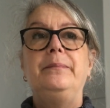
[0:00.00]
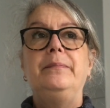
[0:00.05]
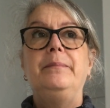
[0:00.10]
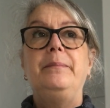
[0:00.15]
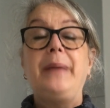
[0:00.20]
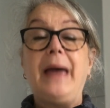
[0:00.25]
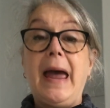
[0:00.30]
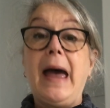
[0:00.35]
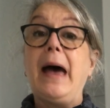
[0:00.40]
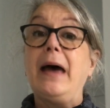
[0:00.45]

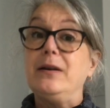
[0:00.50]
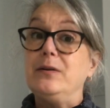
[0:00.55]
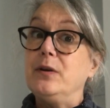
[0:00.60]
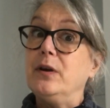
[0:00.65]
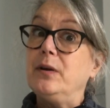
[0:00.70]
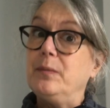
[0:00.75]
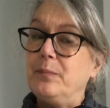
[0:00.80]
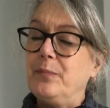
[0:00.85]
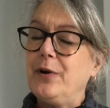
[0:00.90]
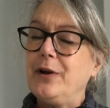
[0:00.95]
bad
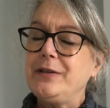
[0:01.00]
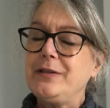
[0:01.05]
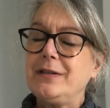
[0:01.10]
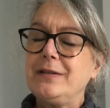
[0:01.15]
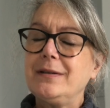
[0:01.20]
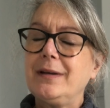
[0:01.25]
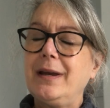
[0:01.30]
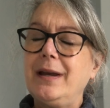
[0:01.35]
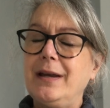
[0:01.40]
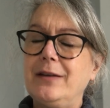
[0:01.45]

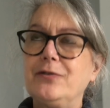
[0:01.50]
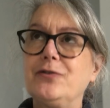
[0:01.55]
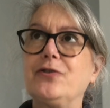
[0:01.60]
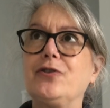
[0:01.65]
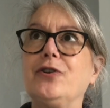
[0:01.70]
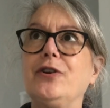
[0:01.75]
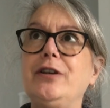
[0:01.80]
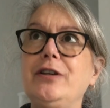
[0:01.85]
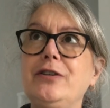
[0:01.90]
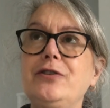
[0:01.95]
breast cancer
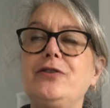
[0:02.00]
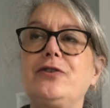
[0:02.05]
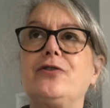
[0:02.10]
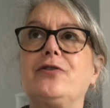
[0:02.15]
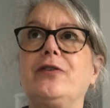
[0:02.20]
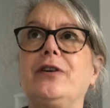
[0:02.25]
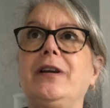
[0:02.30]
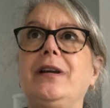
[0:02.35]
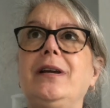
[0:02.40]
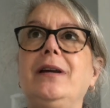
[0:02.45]

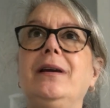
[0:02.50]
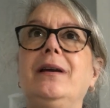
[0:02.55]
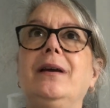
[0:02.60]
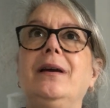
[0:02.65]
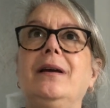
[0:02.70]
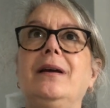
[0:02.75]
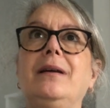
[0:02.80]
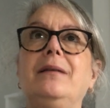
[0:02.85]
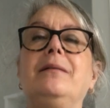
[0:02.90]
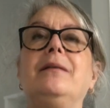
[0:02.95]
history,
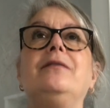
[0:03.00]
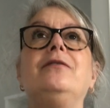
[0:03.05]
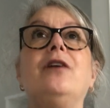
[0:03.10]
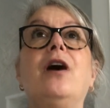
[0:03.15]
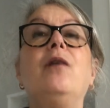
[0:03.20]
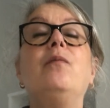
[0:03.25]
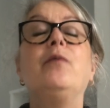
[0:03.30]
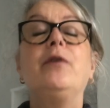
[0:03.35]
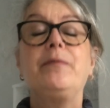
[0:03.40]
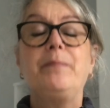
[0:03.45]

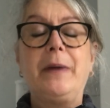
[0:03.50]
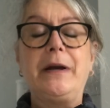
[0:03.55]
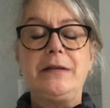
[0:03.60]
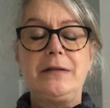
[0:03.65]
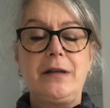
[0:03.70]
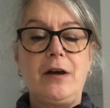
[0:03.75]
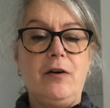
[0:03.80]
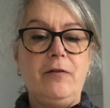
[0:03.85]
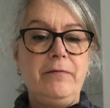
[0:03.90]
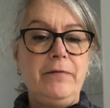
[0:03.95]
not with
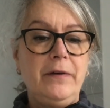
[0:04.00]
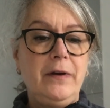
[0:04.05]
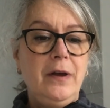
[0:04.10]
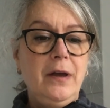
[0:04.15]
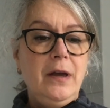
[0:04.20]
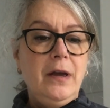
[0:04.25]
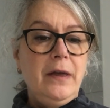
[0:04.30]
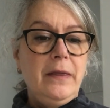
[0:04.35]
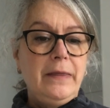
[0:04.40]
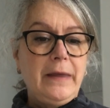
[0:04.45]
myself,
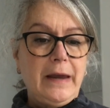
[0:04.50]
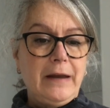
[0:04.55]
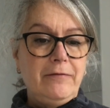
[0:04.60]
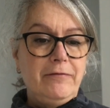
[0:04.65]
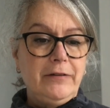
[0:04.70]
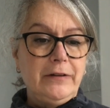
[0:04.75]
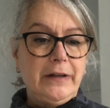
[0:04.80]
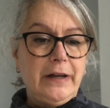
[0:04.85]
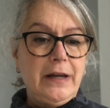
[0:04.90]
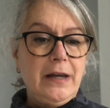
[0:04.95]

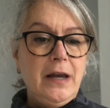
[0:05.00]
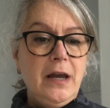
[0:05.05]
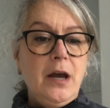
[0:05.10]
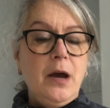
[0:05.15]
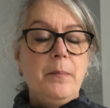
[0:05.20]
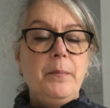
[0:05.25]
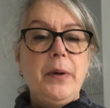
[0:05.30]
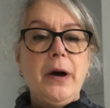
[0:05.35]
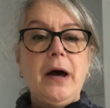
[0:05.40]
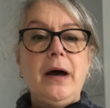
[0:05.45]
thankfully.
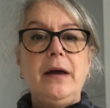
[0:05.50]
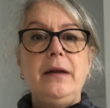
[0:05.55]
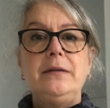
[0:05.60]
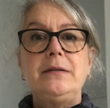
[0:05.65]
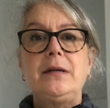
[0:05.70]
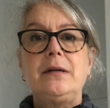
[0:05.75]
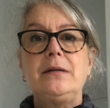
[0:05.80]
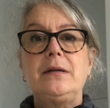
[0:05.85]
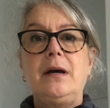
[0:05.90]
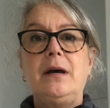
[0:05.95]
But
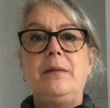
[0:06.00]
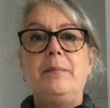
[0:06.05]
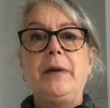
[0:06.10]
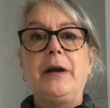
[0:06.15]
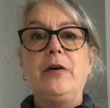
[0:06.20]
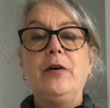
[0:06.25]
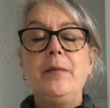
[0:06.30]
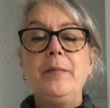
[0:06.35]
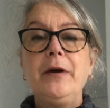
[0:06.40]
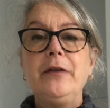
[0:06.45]
my
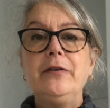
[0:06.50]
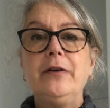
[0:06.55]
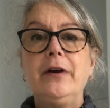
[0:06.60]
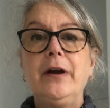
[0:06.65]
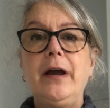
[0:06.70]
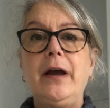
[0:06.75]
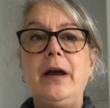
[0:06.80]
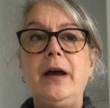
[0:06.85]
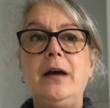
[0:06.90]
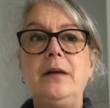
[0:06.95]
grandmother
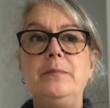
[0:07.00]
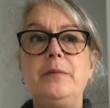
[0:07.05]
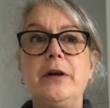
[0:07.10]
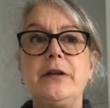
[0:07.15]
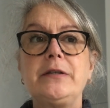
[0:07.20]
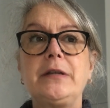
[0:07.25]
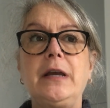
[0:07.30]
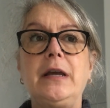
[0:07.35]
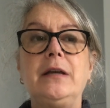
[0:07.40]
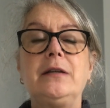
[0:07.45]
had
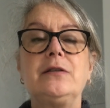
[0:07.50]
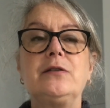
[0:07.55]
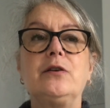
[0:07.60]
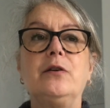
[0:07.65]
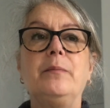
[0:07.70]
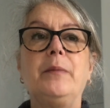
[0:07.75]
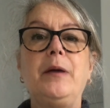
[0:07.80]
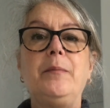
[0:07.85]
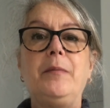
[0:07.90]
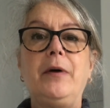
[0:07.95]
breast cancer.
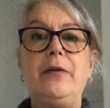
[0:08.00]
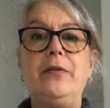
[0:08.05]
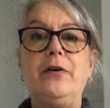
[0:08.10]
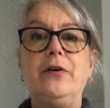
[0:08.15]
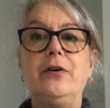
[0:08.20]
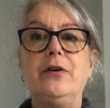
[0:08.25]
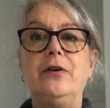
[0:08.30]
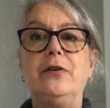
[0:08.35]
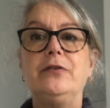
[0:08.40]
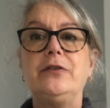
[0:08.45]
My
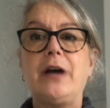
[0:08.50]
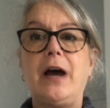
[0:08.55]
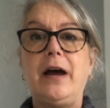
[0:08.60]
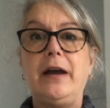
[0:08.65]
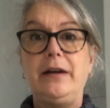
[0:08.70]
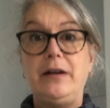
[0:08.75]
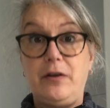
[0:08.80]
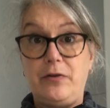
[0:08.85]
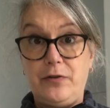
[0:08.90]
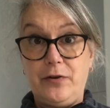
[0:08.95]
mother died
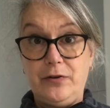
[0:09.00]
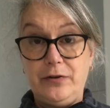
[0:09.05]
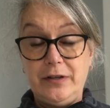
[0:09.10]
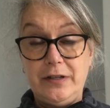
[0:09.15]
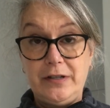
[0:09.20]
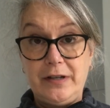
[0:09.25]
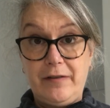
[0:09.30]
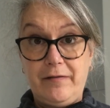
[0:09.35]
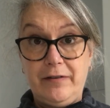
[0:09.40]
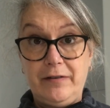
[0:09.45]
at
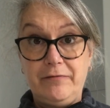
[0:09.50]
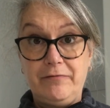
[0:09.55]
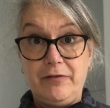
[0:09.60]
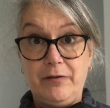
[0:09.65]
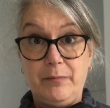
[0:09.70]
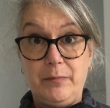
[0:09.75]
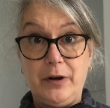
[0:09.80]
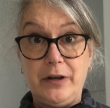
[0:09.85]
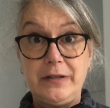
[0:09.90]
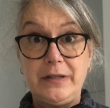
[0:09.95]
37 from
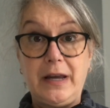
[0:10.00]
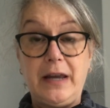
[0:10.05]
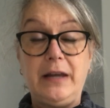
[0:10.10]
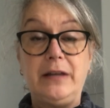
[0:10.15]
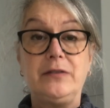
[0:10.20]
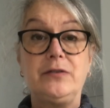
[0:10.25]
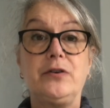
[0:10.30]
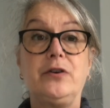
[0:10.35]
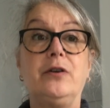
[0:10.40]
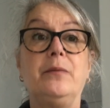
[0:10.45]
breast
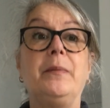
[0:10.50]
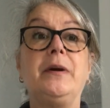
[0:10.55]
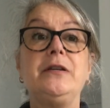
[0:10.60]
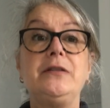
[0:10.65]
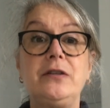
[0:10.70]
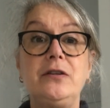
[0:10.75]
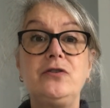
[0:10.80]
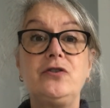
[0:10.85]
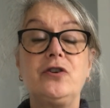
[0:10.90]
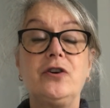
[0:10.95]
cancer. My
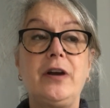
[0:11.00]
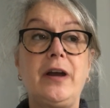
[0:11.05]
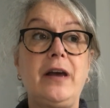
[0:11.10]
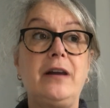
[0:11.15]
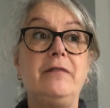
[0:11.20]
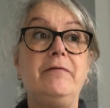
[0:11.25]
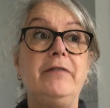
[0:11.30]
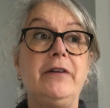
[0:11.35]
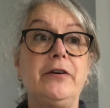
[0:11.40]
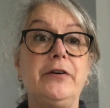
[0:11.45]
sister had a
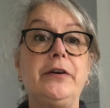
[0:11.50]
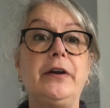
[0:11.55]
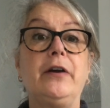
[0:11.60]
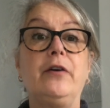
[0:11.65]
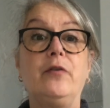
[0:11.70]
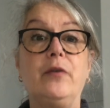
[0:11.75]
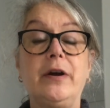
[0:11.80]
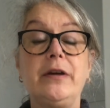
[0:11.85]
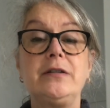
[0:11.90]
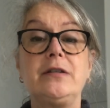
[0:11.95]
very
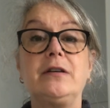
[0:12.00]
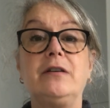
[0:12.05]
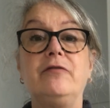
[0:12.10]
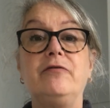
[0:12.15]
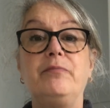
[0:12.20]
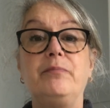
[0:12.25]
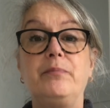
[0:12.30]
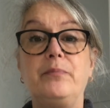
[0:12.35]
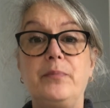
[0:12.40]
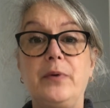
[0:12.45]
aggressive
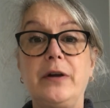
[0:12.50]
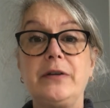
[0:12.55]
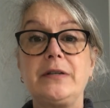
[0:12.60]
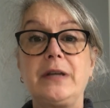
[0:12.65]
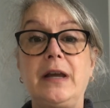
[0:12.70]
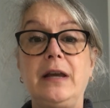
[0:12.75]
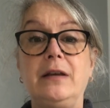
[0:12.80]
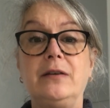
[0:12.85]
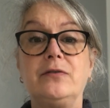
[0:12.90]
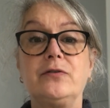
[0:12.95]
breast
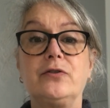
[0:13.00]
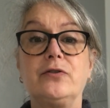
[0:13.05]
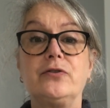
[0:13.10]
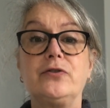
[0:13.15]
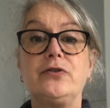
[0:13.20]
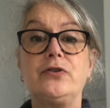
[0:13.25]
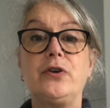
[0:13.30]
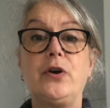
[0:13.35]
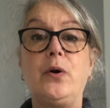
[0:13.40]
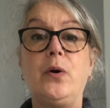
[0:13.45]
cancer.
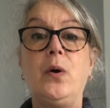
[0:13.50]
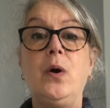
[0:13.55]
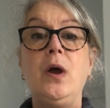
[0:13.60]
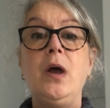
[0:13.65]
So